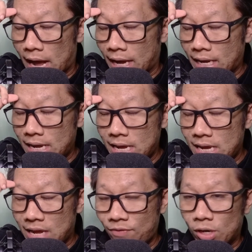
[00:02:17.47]
i.e.,
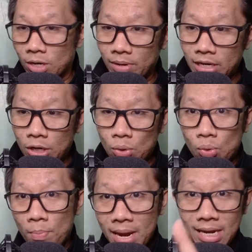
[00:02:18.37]
if you already know
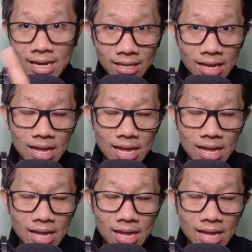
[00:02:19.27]
who made it,